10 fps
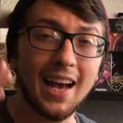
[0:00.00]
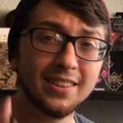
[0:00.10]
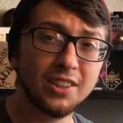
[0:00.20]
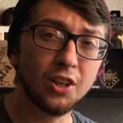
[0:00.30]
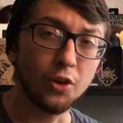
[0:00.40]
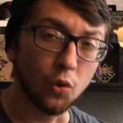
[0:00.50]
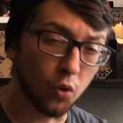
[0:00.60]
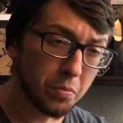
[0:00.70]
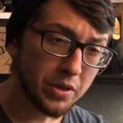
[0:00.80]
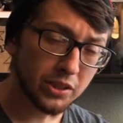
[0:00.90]
As an
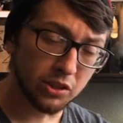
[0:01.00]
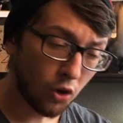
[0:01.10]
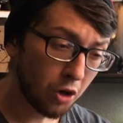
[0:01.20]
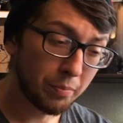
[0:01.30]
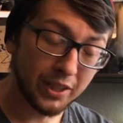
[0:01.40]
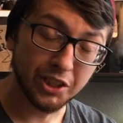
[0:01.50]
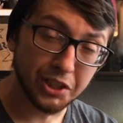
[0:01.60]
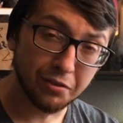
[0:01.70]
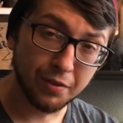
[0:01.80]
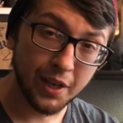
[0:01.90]
enormous
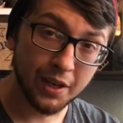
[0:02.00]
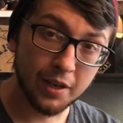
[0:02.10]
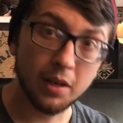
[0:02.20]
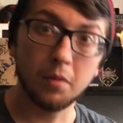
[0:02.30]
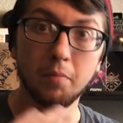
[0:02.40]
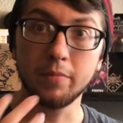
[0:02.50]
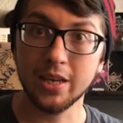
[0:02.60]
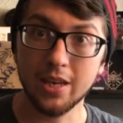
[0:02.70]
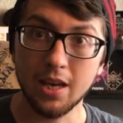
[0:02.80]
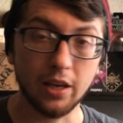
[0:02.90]
RPG fan,
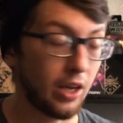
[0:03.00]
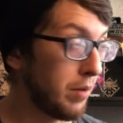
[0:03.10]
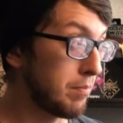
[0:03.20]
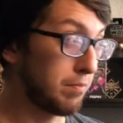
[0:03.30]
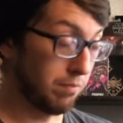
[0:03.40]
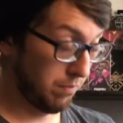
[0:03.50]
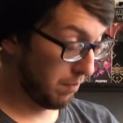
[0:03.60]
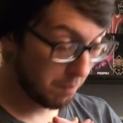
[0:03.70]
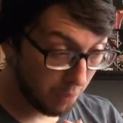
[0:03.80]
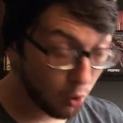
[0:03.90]
me and
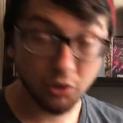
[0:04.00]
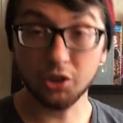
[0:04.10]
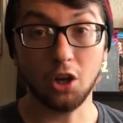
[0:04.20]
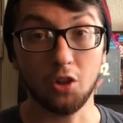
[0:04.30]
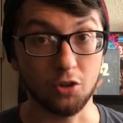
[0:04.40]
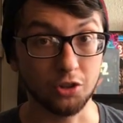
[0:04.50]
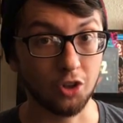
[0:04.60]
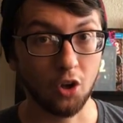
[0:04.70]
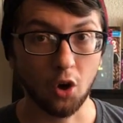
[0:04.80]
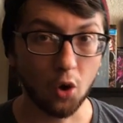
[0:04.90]
most
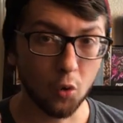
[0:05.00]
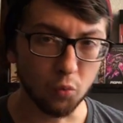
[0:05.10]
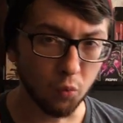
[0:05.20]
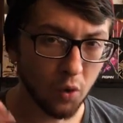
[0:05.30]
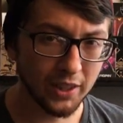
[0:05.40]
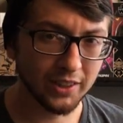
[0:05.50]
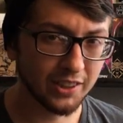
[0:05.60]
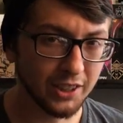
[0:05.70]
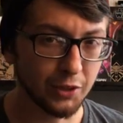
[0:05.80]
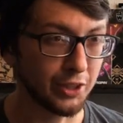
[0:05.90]
others hold one
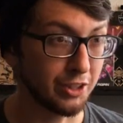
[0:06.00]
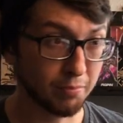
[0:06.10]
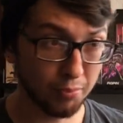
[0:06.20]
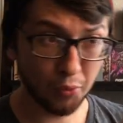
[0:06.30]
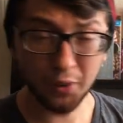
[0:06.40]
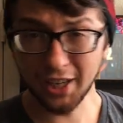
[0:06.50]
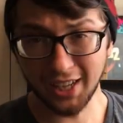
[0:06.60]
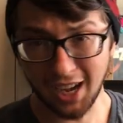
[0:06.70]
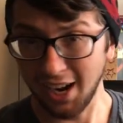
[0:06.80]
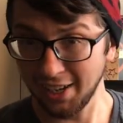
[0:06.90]
series
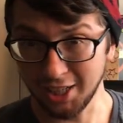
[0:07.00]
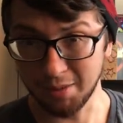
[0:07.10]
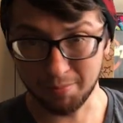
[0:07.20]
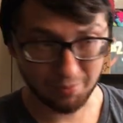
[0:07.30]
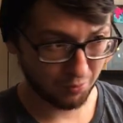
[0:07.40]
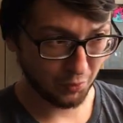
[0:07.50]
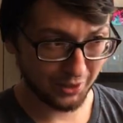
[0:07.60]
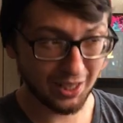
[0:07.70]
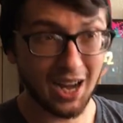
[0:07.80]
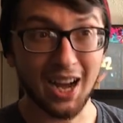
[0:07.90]
pretty high up
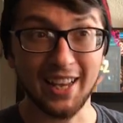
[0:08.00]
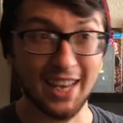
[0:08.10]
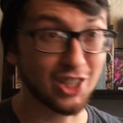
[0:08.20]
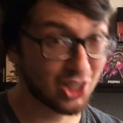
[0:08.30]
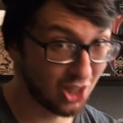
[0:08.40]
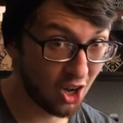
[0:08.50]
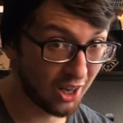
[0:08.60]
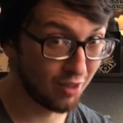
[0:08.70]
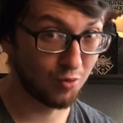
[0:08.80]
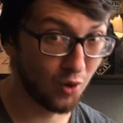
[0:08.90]
with the high
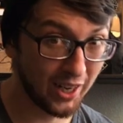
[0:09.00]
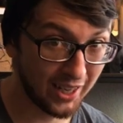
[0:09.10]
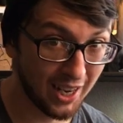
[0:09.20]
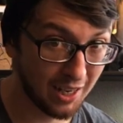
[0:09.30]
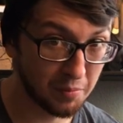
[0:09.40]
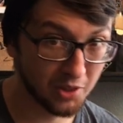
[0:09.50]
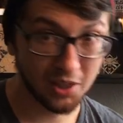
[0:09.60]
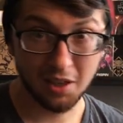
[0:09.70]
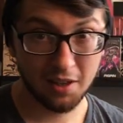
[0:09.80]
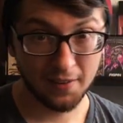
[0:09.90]
echelon of great games,
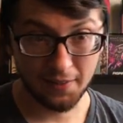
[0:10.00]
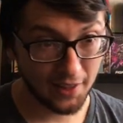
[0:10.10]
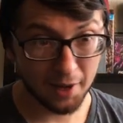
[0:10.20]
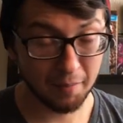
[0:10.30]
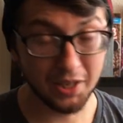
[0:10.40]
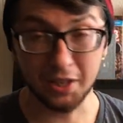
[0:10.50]
that